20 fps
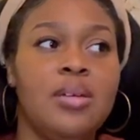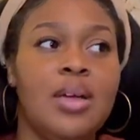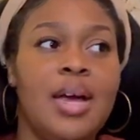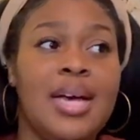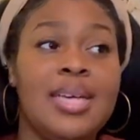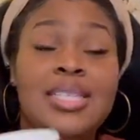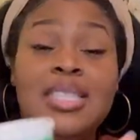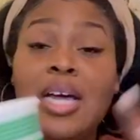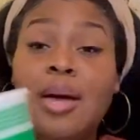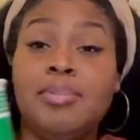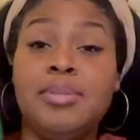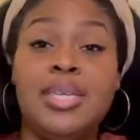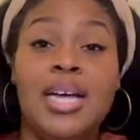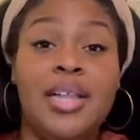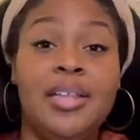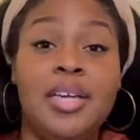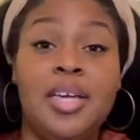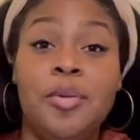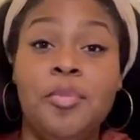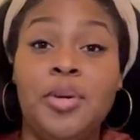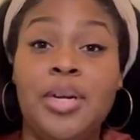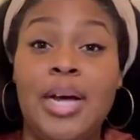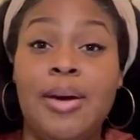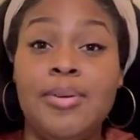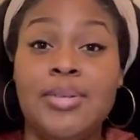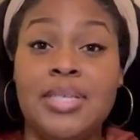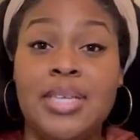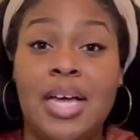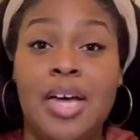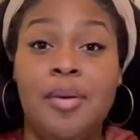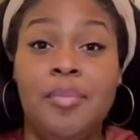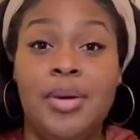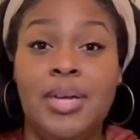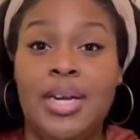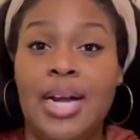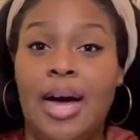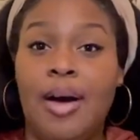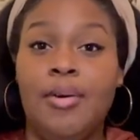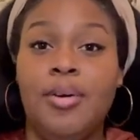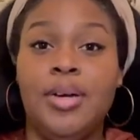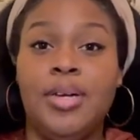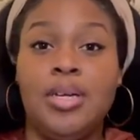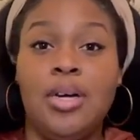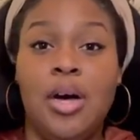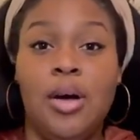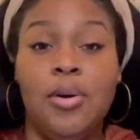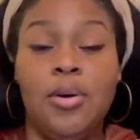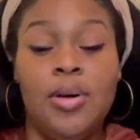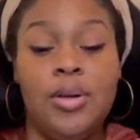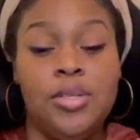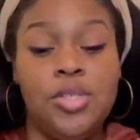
I stopped telling him when I was coming. I would go